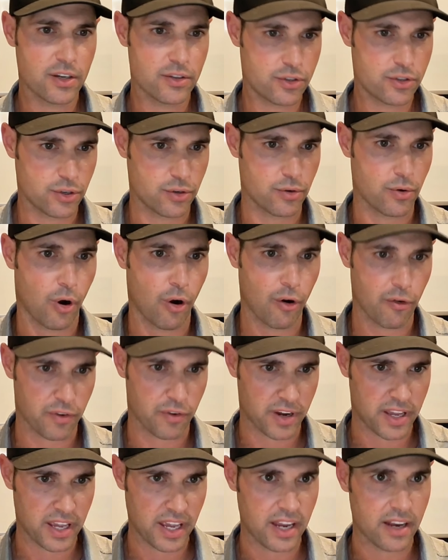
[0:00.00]
to
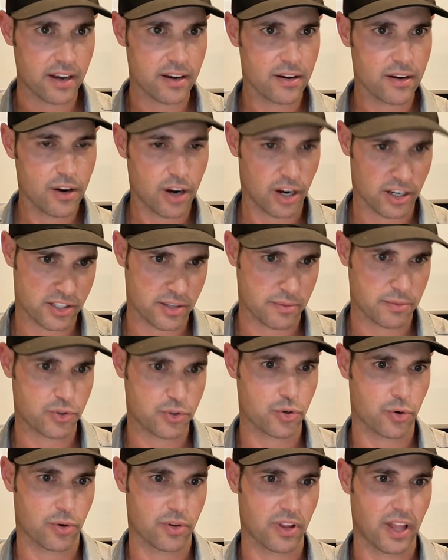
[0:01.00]
overheat, causing them to
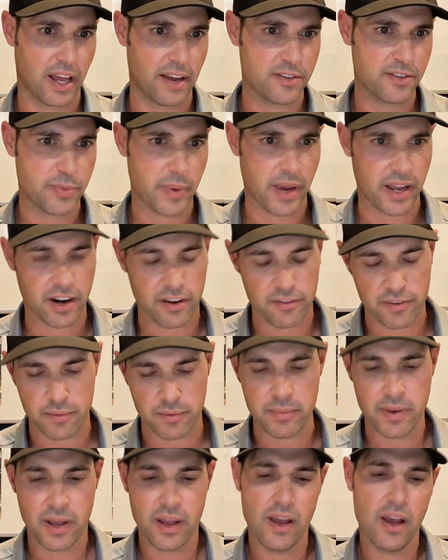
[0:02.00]
shorten the lifespan of
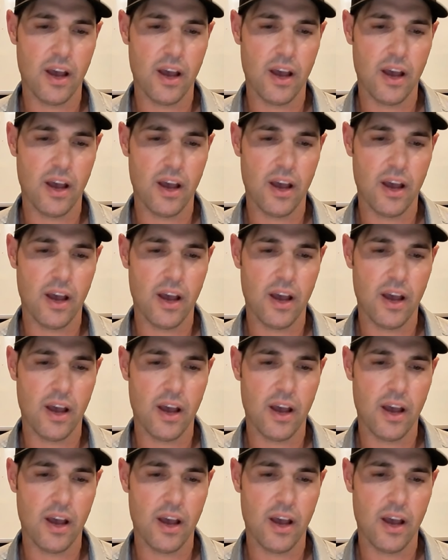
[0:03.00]
them.